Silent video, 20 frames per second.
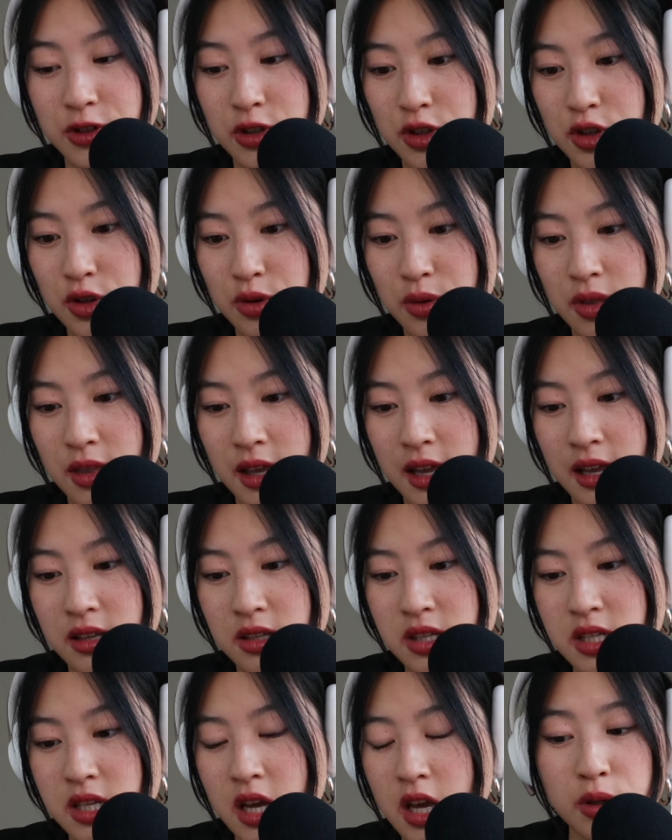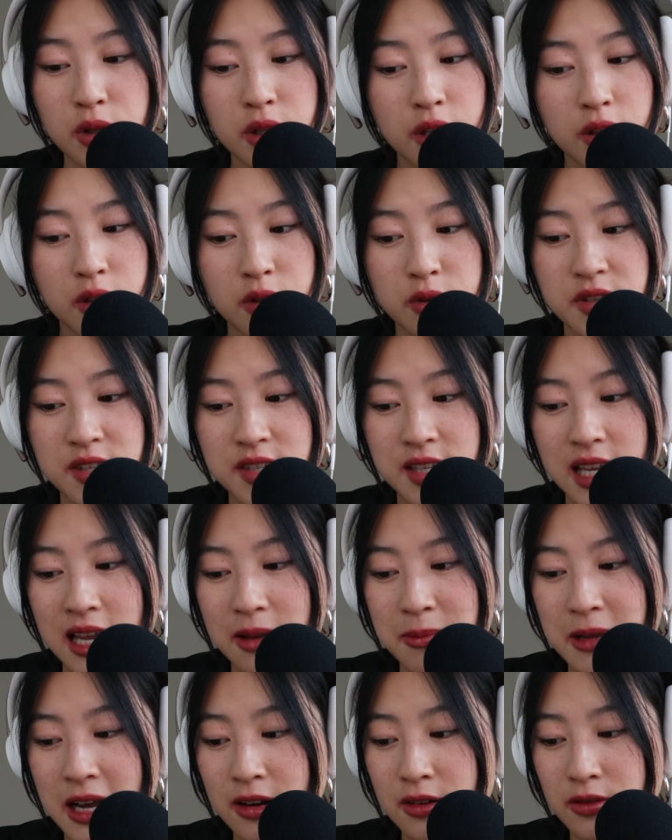after new things, fueling those
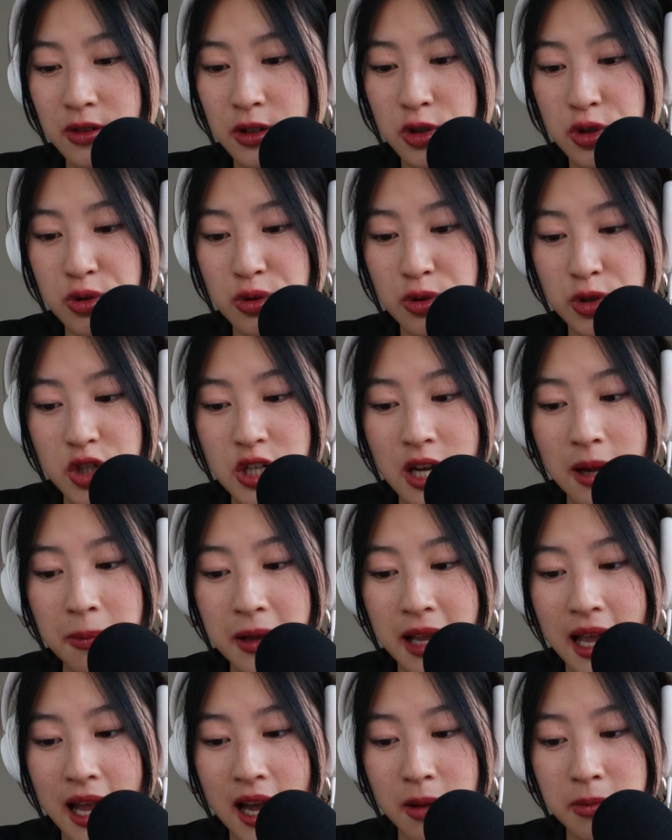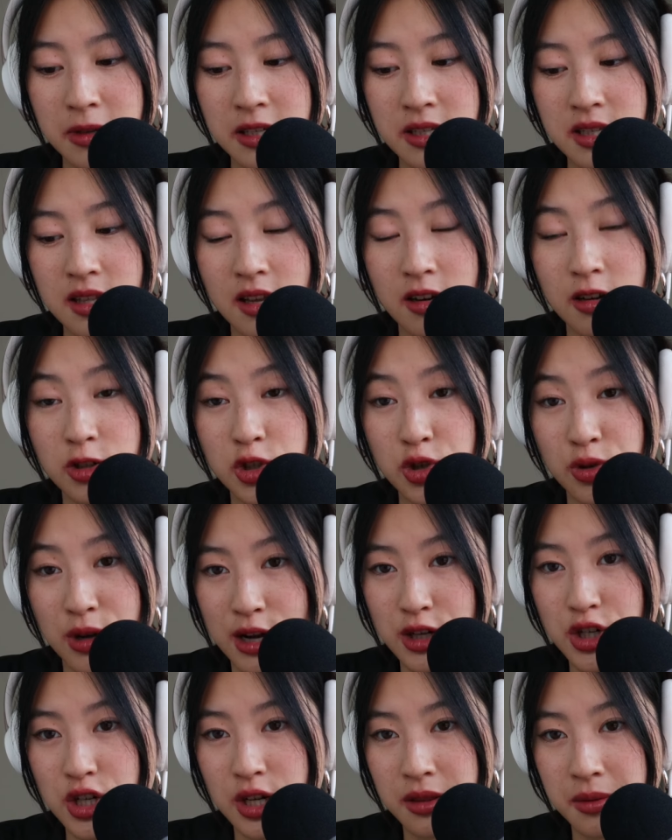same out of control shopping habits that are
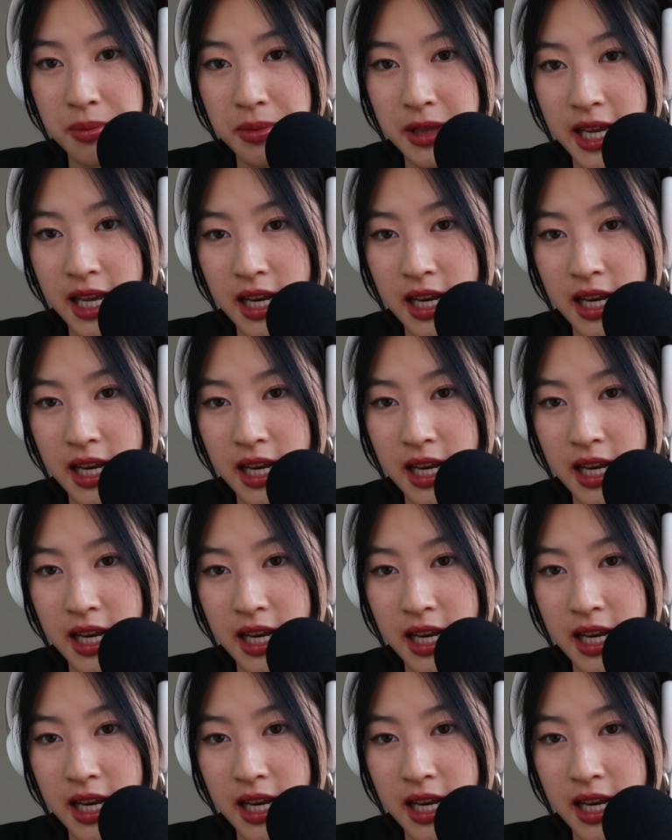trashing the